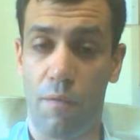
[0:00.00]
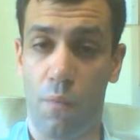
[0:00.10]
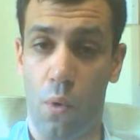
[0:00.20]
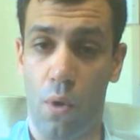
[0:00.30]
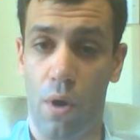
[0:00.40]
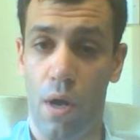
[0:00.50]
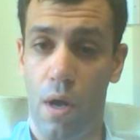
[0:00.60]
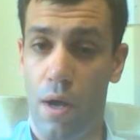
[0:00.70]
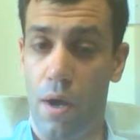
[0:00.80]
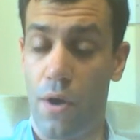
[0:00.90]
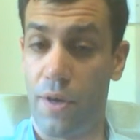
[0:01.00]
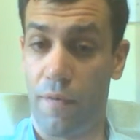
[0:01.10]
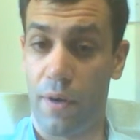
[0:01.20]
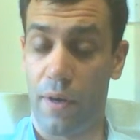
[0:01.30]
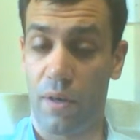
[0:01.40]
for a
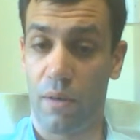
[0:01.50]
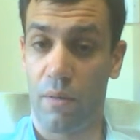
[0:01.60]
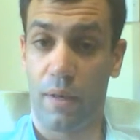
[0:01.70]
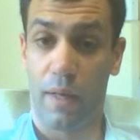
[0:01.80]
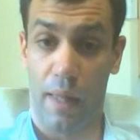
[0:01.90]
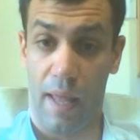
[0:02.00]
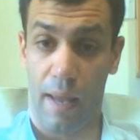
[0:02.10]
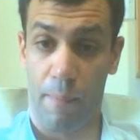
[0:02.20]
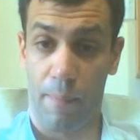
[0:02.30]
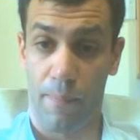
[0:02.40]
different claim.